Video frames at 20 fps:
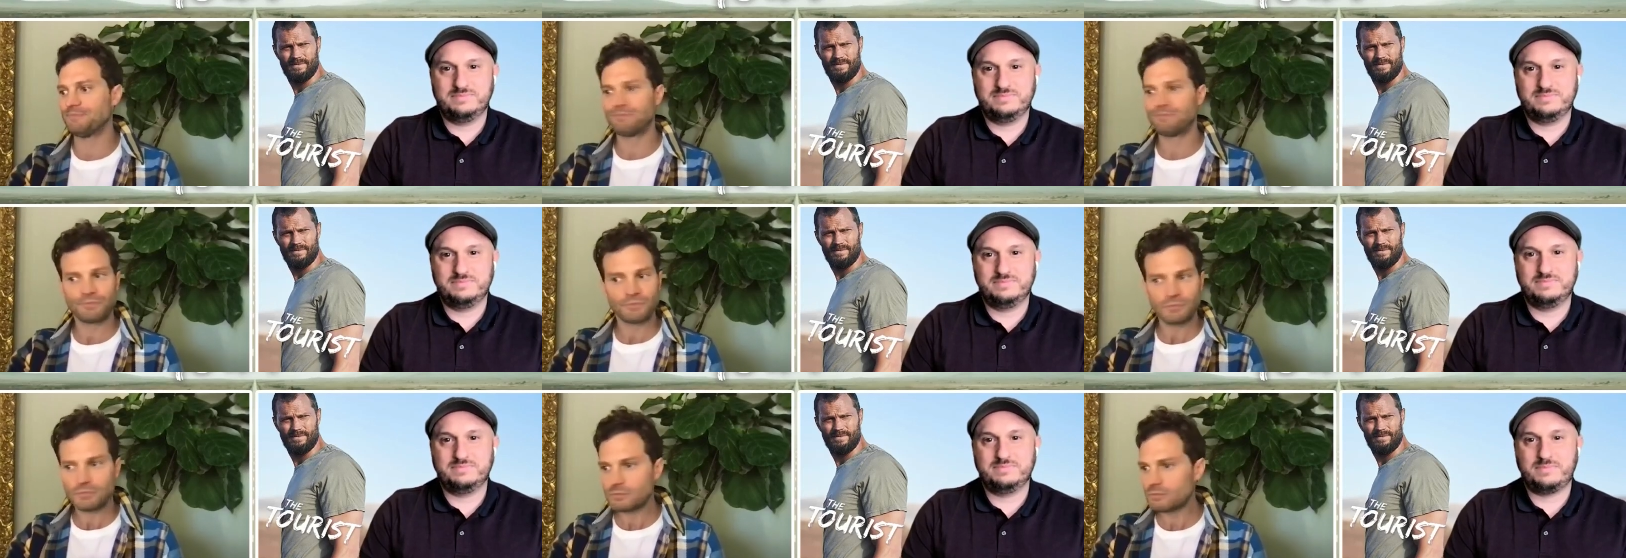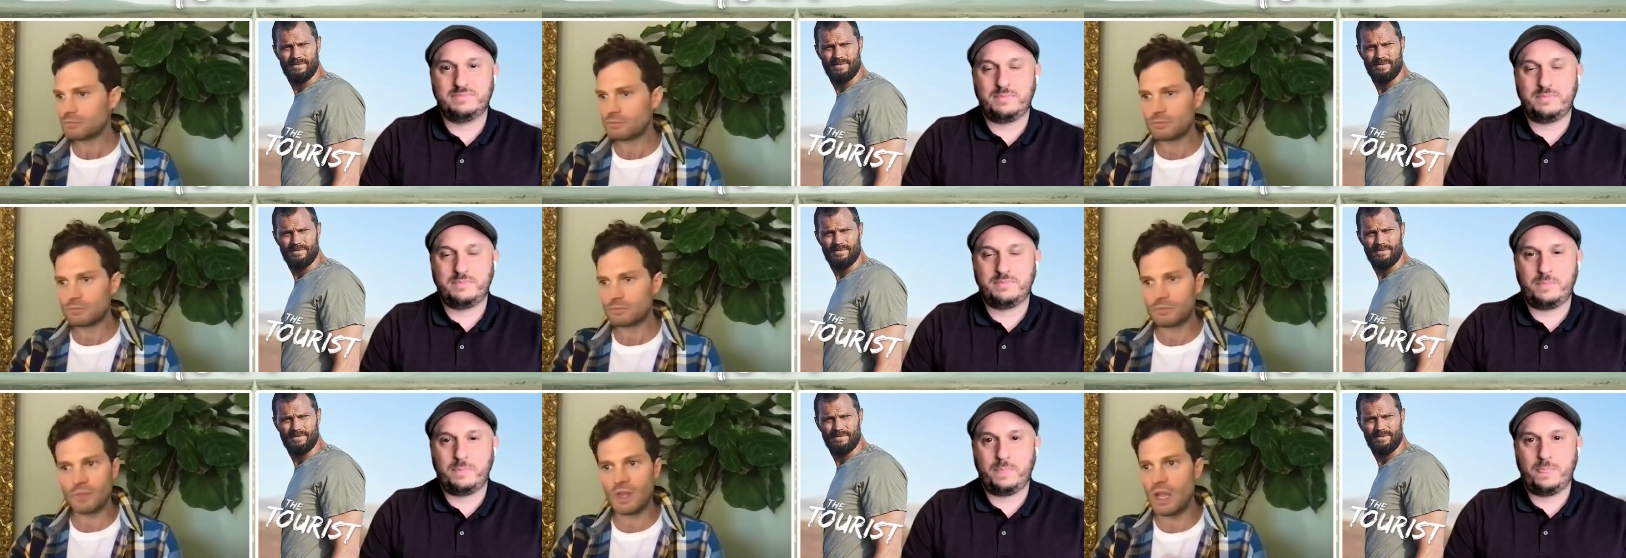Speaker 1: And
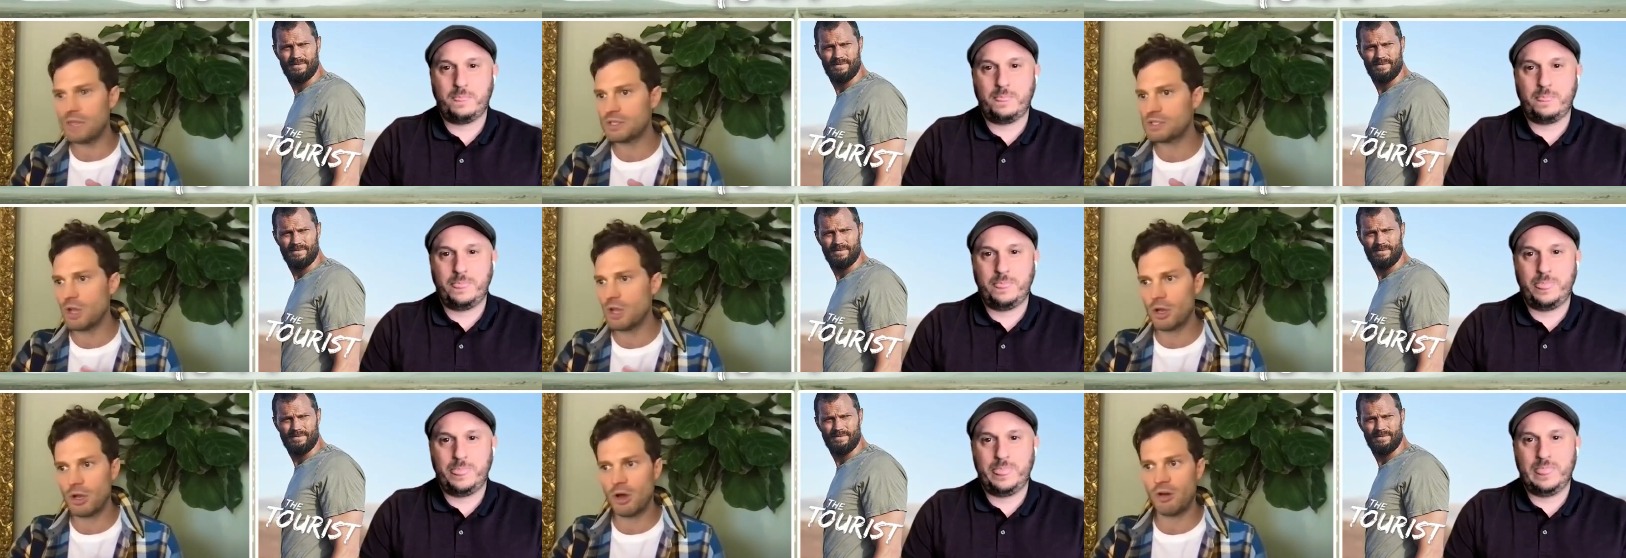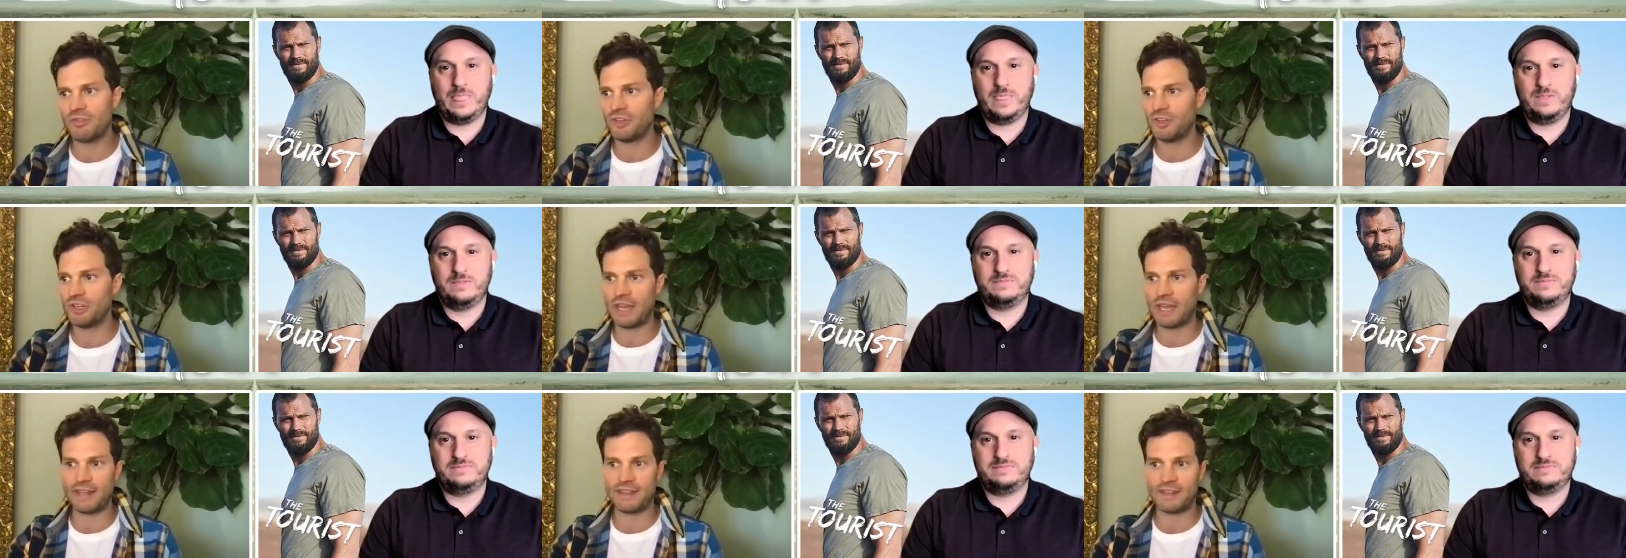it's not
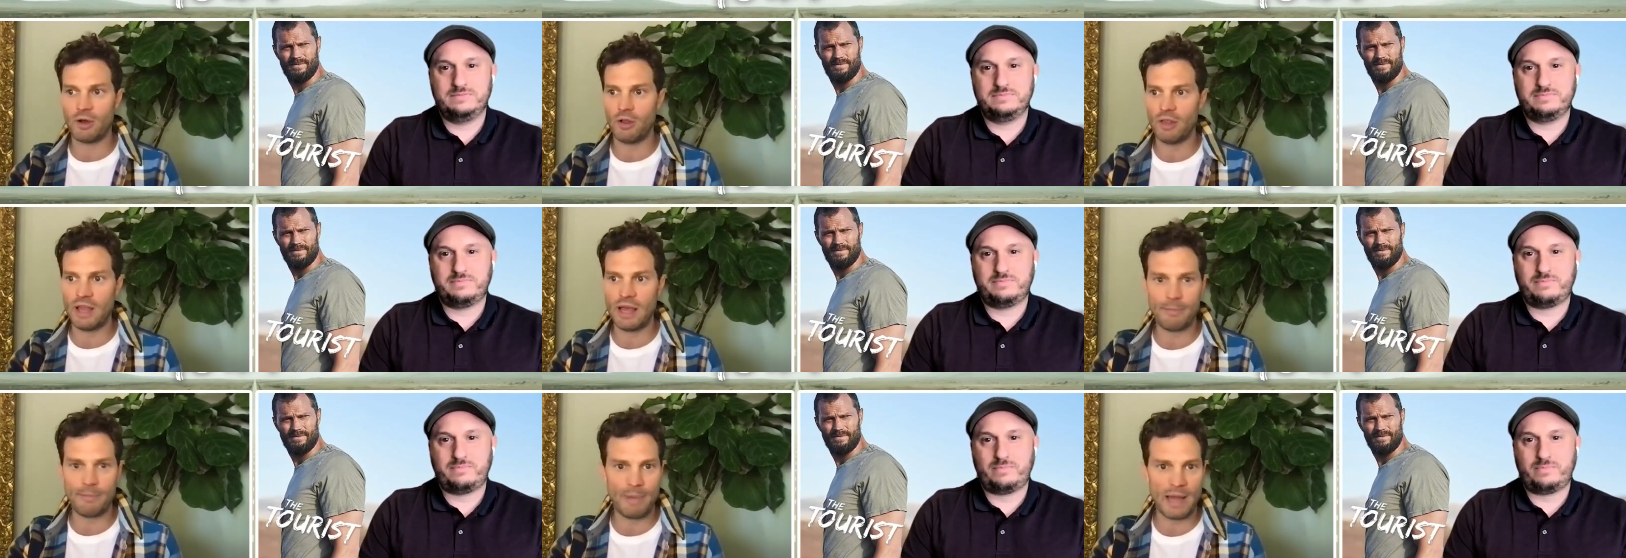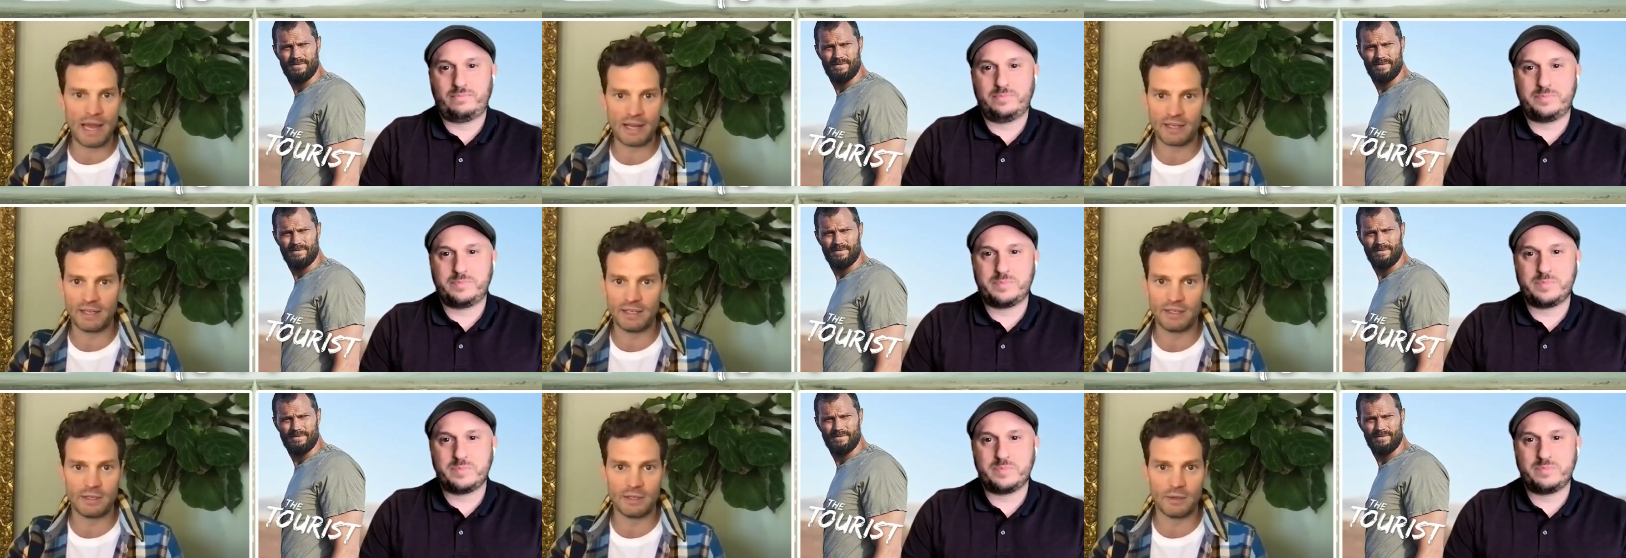often you get all that
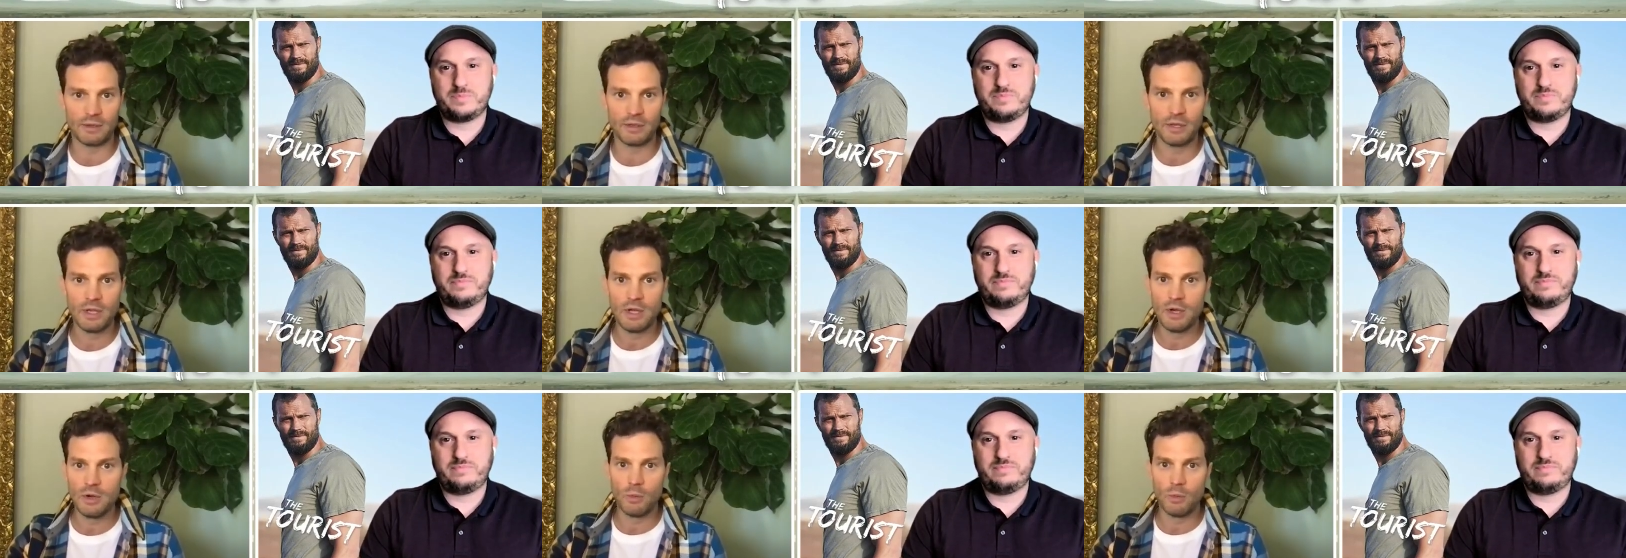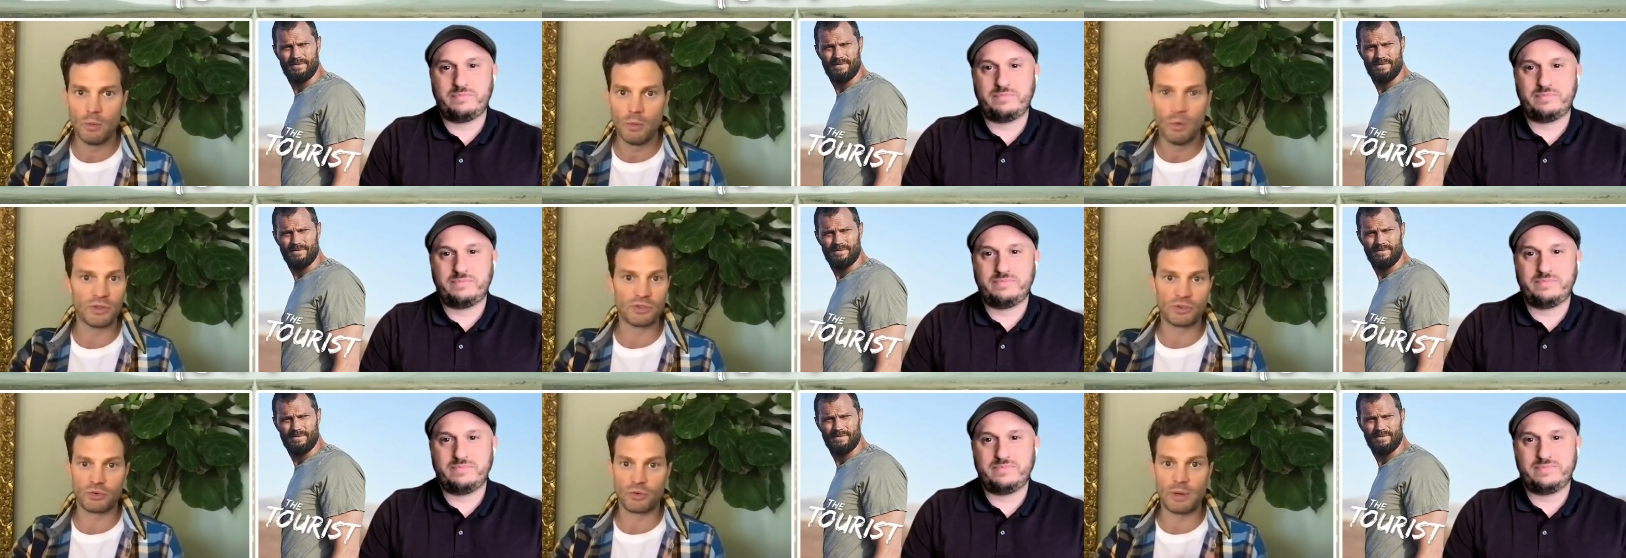packed into
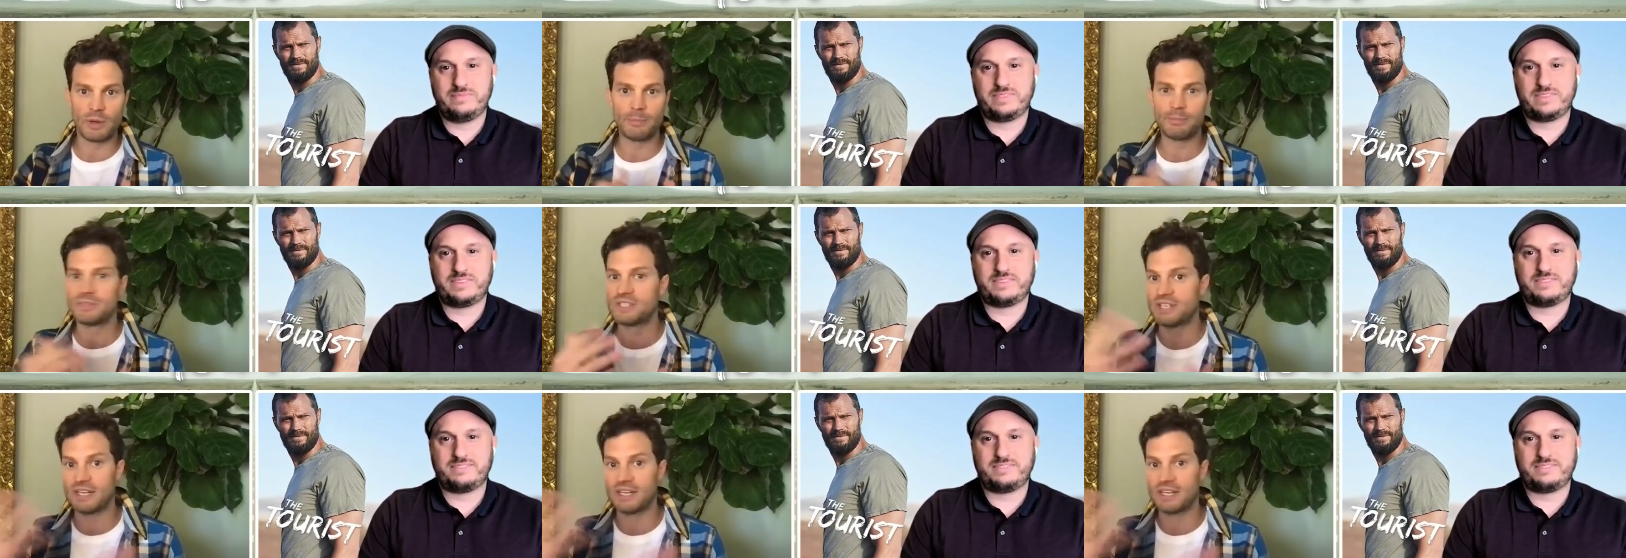one script,